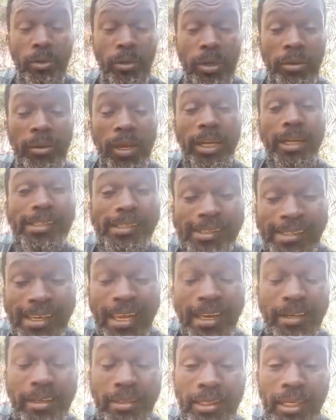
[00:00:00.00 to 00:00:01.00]
When we
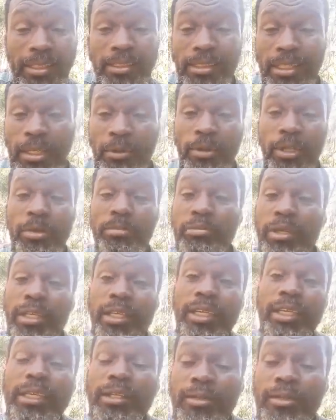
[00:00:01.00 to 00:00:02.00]
understand that, then we can
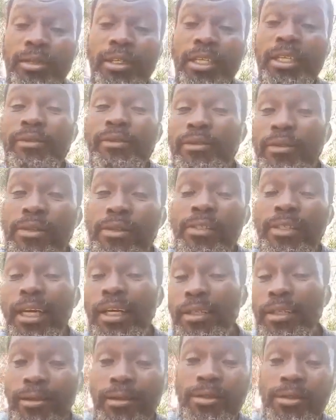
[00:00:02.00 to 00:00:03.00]
begin to give those
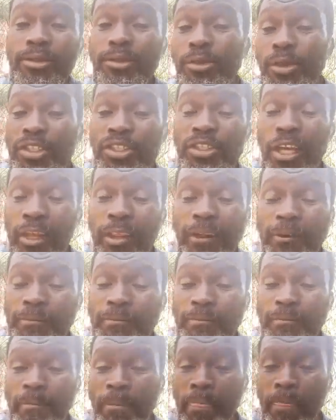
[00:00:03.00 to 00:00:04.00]
titles to each other.
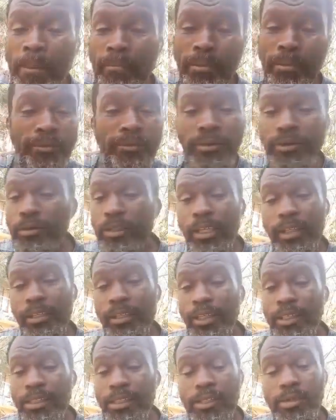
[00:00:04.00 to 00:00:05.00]
But for
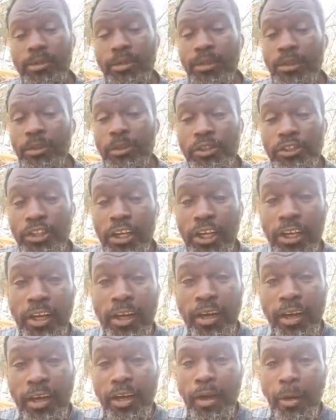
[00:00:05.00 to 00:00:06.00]
today, I just thought I would share
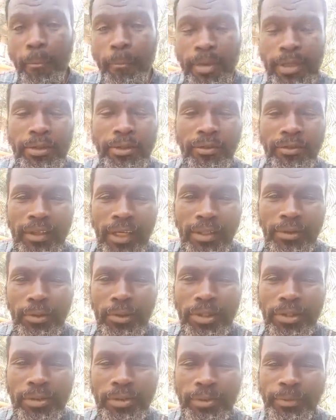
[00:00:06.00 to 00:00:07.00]
a bit of that
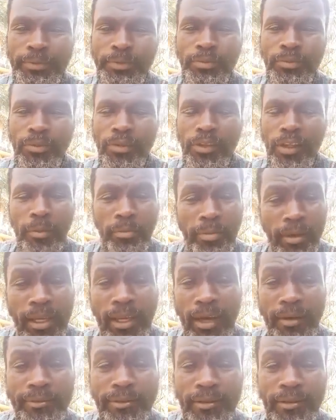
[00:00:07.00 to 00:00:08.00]
with you. That be
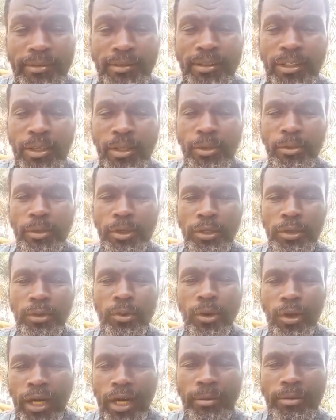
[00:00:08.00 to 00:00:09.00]
careful when you
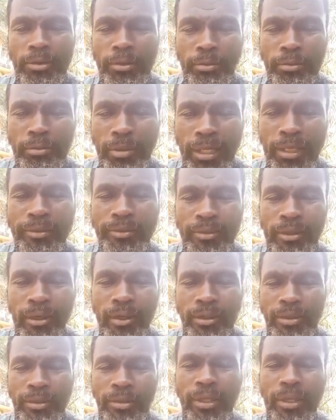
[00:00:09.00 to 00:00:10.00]
walk up to men of
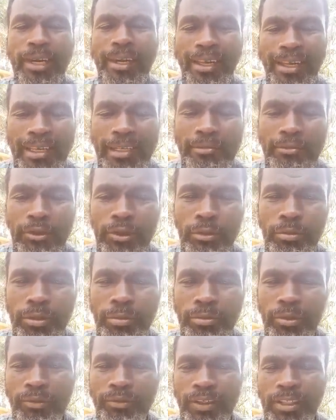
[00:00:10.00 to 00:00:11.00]
God who claim to
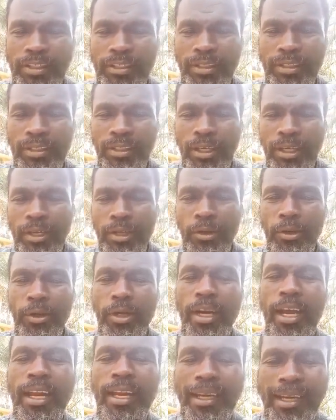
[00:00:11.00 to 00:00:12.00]
be prophetic, who
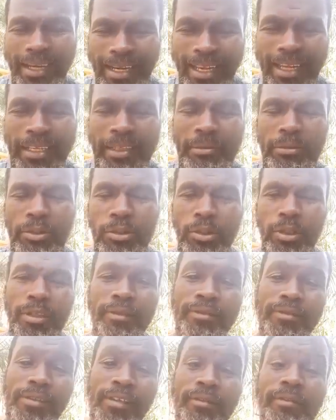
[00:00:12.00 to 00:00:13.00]
claim to
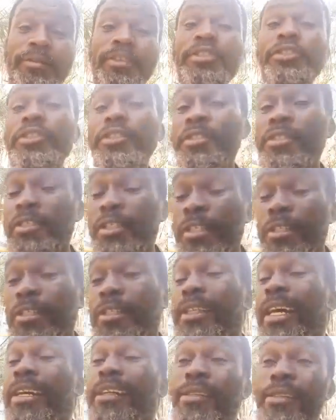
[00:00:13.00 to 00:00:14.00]
have visions and
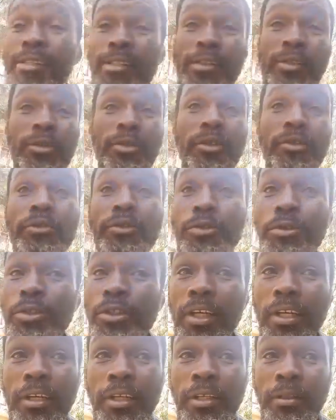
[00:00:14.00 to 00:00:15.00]
sights into the
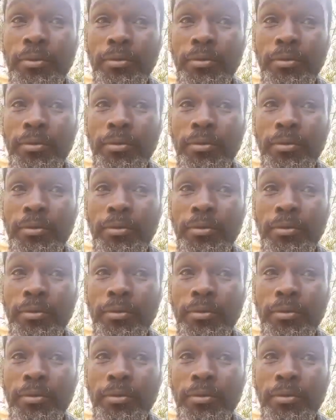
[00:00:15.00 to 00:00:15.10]
future,